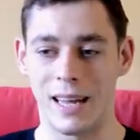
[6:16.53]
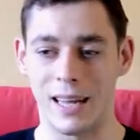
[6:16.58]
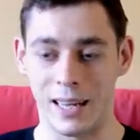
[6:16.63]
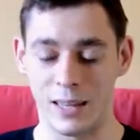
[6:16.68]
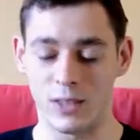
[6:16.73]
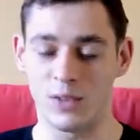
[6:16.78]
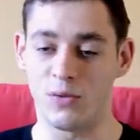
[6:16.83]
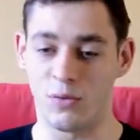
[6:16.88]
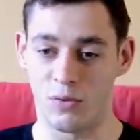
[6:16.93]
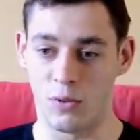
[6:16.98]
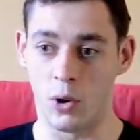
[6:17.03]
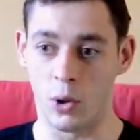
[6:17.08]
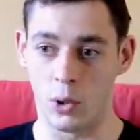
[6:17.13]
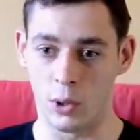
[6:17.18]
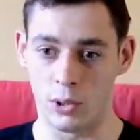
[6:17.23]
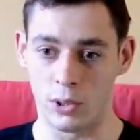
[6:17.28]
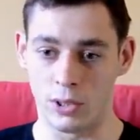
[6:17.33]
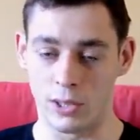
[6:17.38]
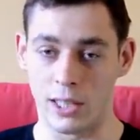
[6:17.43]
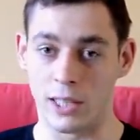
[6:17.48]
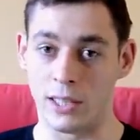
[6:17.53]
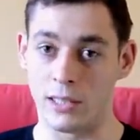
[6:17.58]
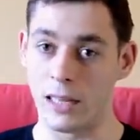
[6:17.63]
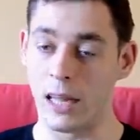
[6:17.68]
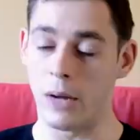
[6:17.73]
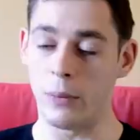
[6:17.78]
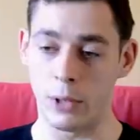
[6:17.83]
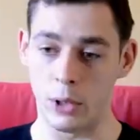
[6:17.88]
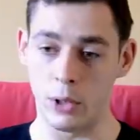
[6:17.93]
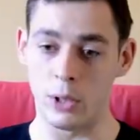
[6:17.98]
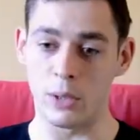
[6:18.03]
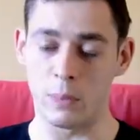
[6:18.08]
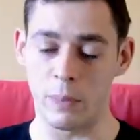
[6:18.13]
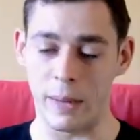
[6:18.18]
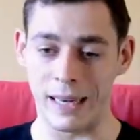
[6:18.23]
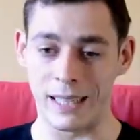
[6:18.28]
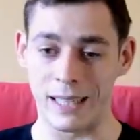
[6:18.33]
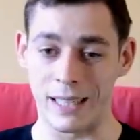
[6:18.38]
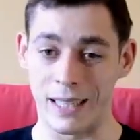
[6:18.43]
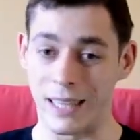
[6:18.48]
is false, is not what you
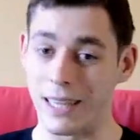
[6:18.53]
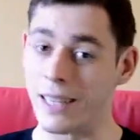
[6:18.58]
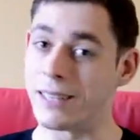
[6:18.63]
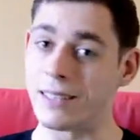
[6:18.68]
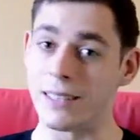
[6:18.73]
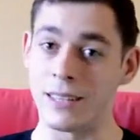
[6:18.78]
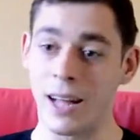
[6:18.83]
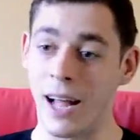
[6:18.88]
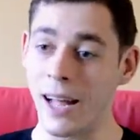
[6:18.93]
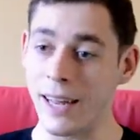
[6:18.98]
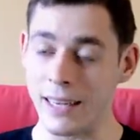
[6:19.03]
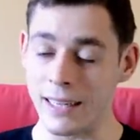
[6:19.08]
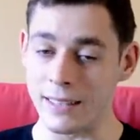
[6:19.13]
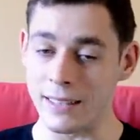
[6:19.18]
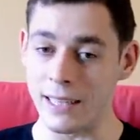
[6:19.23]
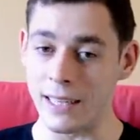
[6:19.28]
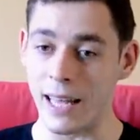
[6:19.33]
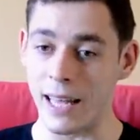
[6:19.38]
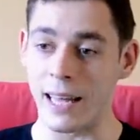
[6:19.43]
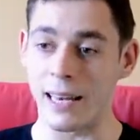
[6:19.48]
expected, it's not easy.